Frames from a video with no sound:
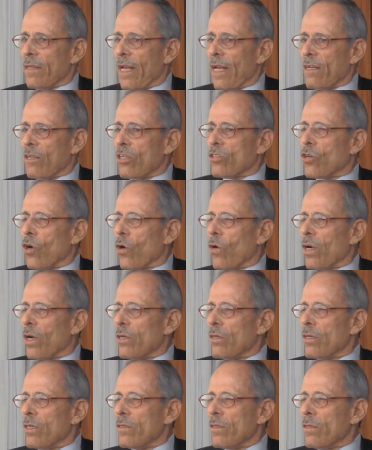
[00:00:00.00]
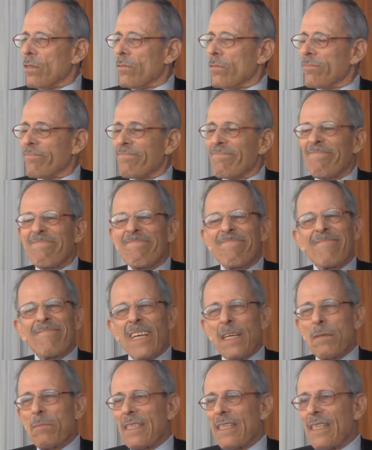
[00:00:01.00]
editorial,
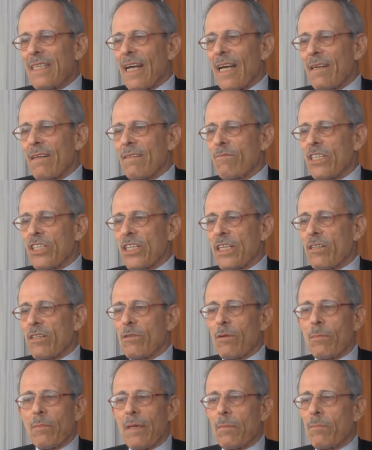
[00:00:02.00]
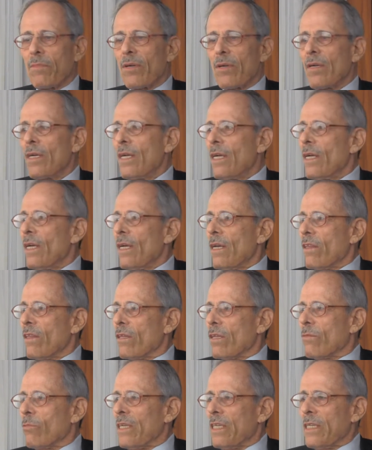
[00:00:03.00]
maybe, I wish I could remember,
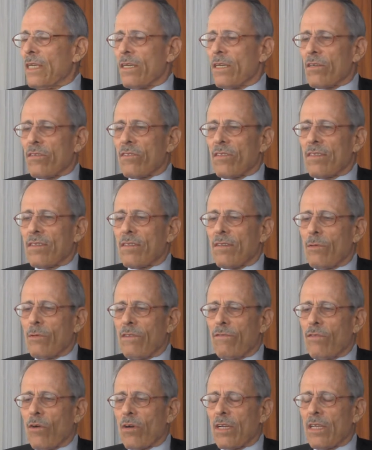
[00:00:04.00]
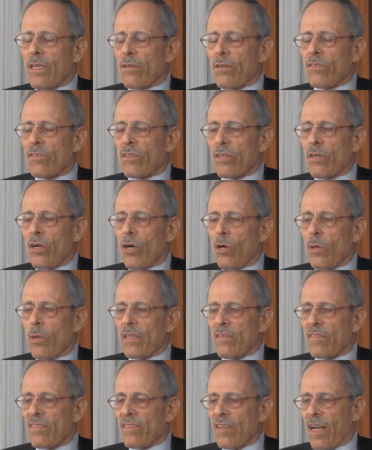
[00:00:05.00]
4 years ago
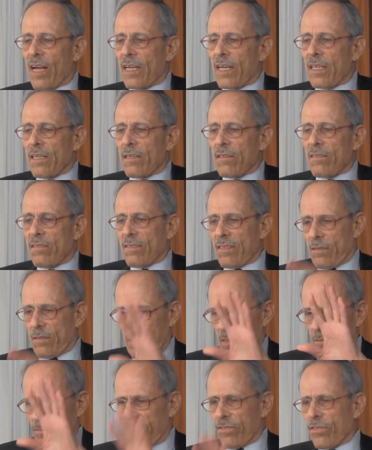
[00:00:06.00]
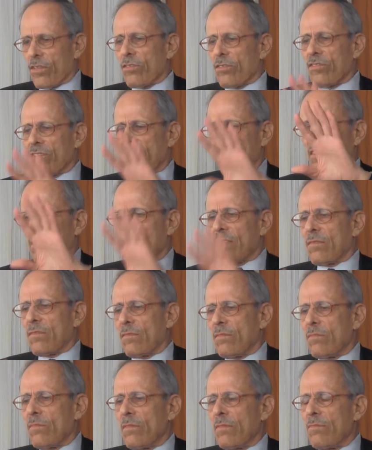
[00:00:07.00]
in Science, the first
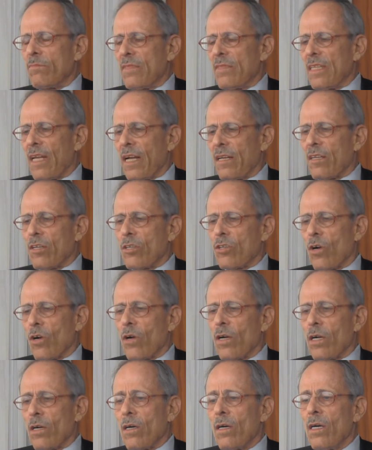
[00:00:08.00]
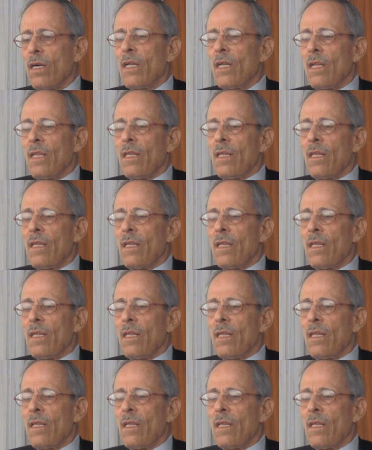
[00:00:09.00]
editorial